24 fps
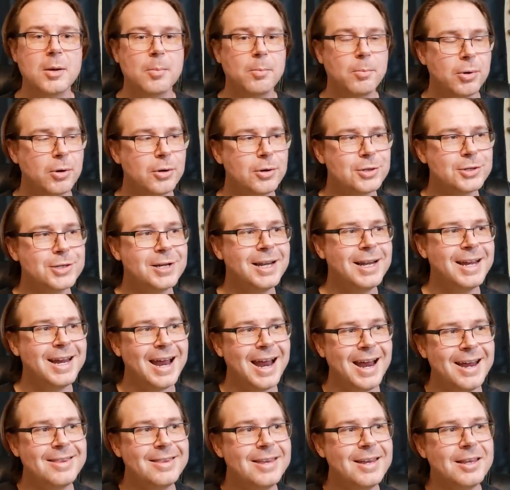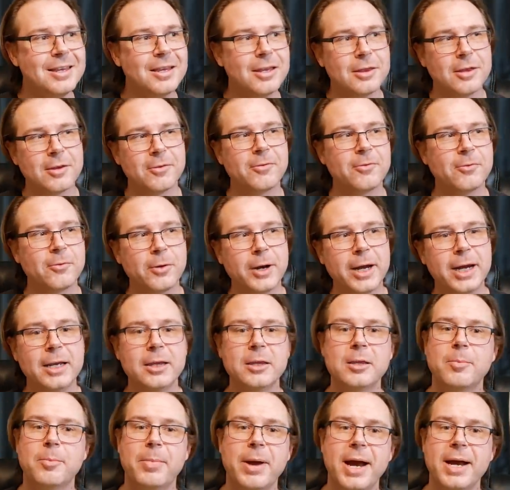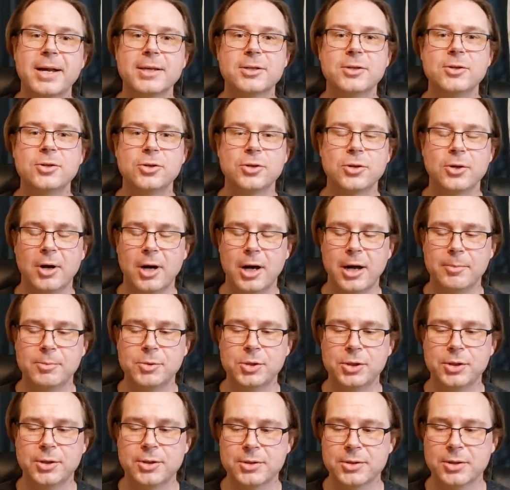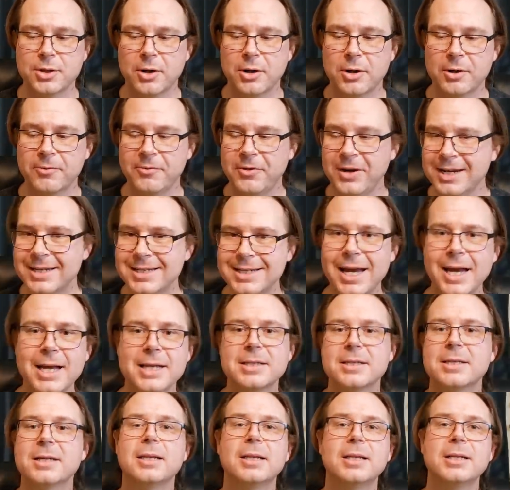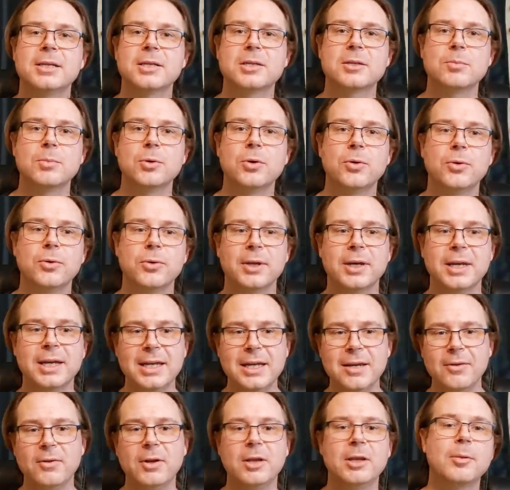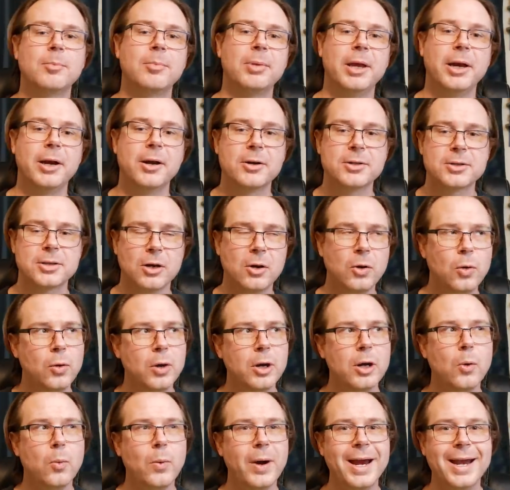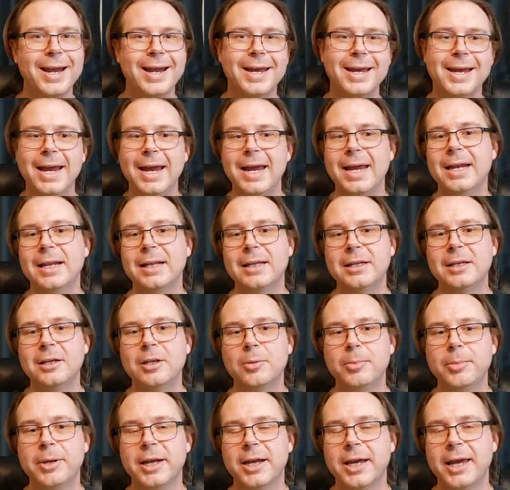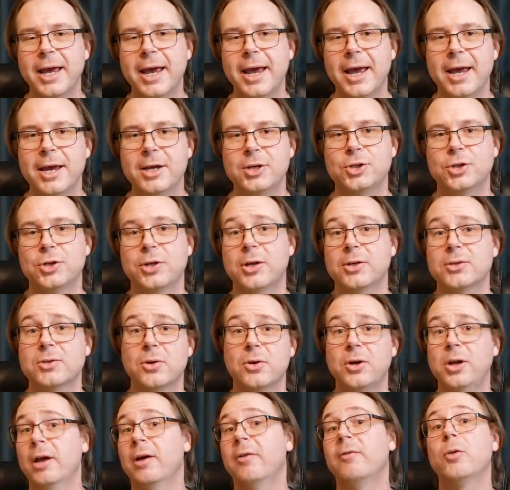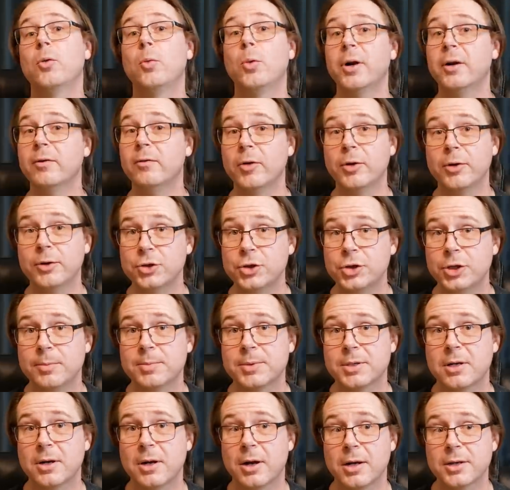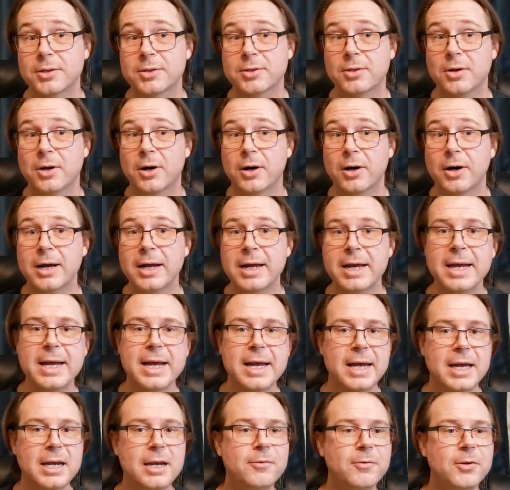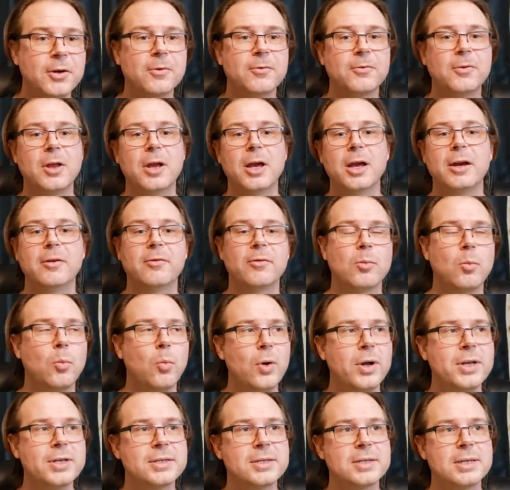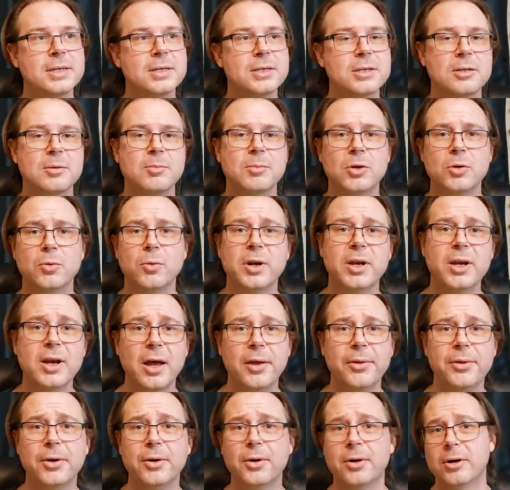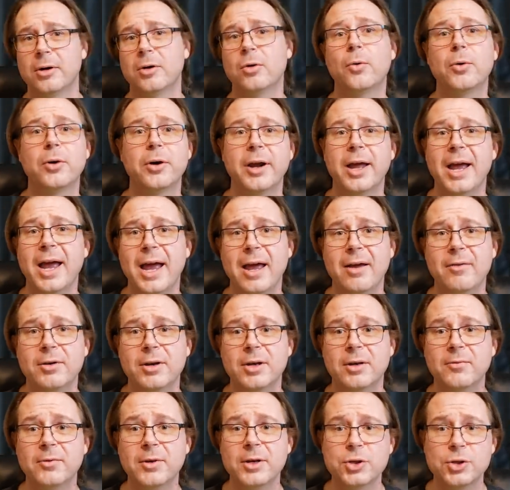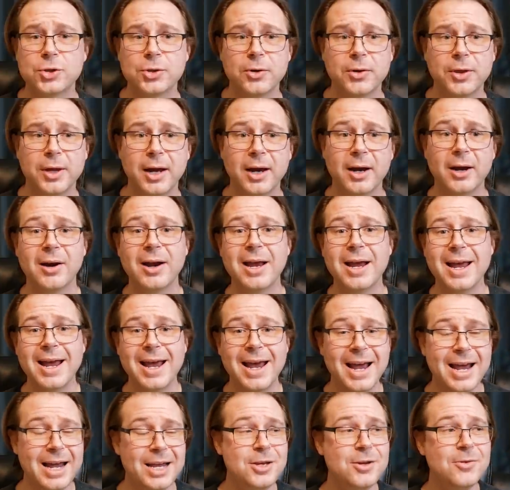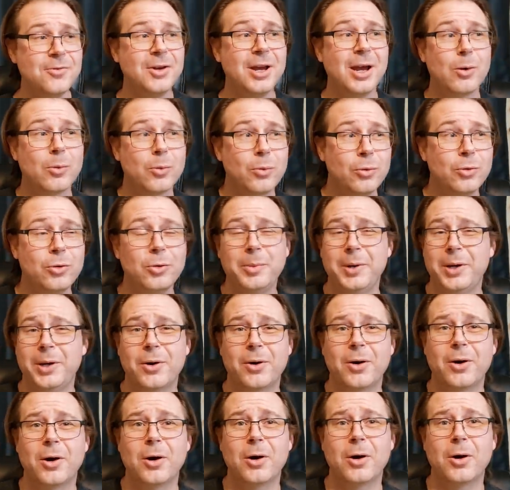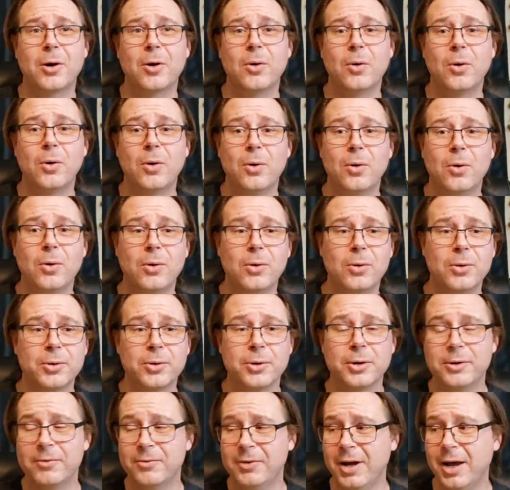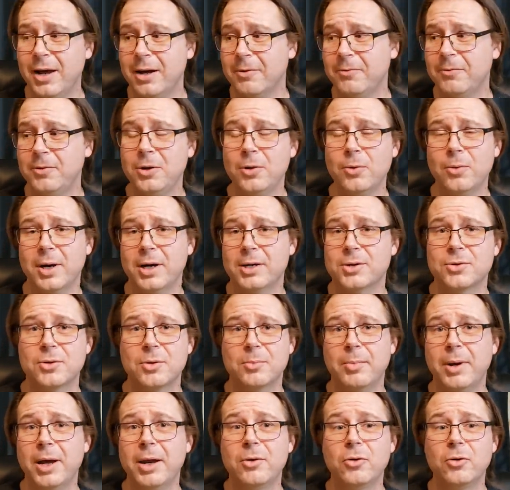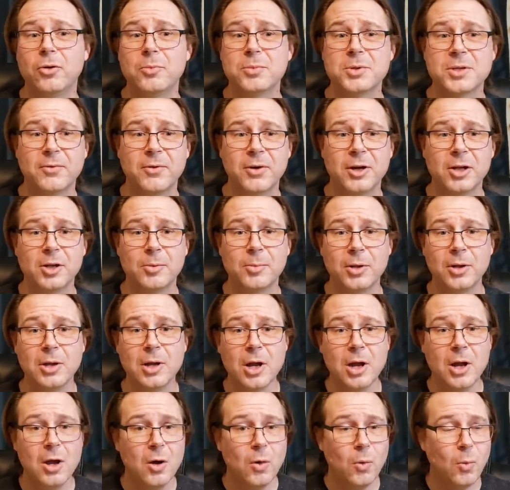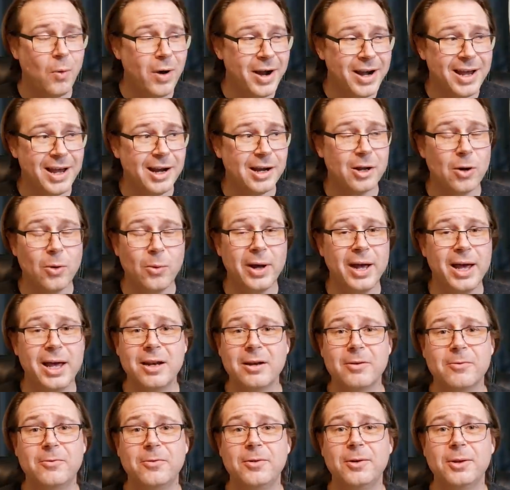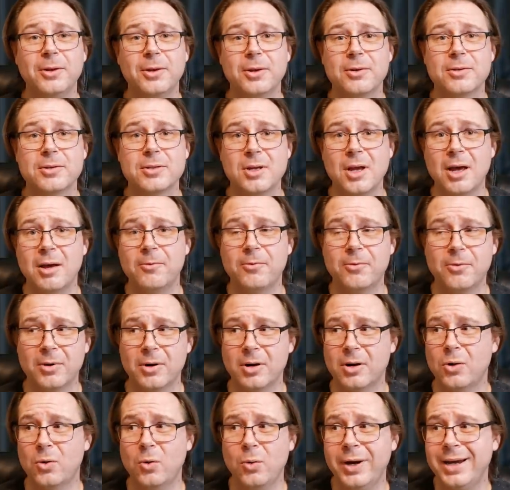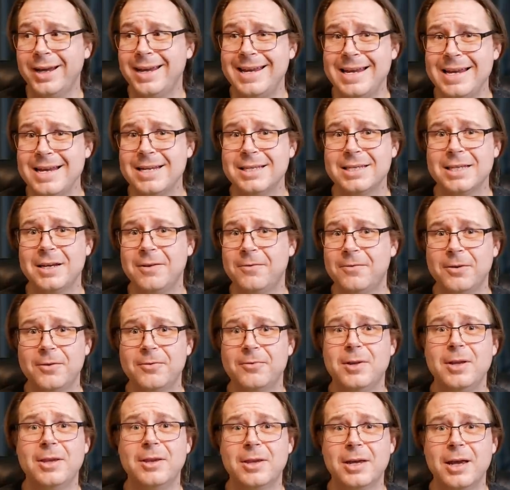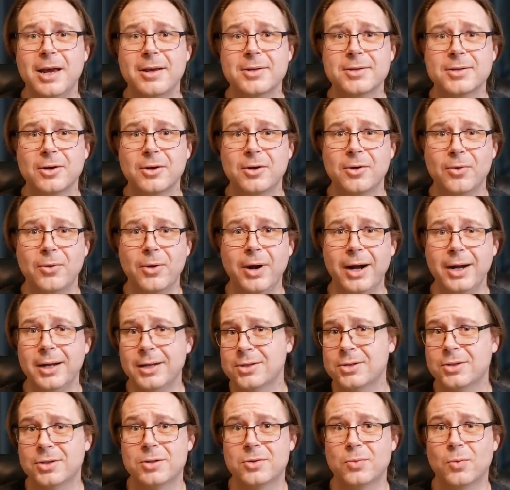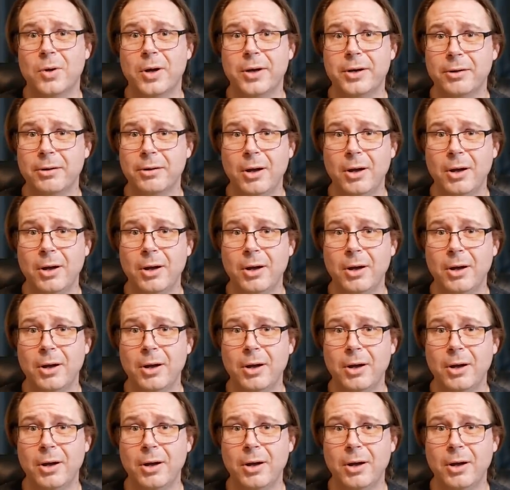Personally, I think that the freight and the passenger options are fantastically smooth and giving the players a quick way to gain a little bit of cash and also cover whatever their ship's costs are. And if you're flying from one system to another in order to have an adventure there, and you've got room in your cargo hold or you've got a few extra bedrooms available, why not go ahead and fill those up for a quick, easy 50,000 credits just while you're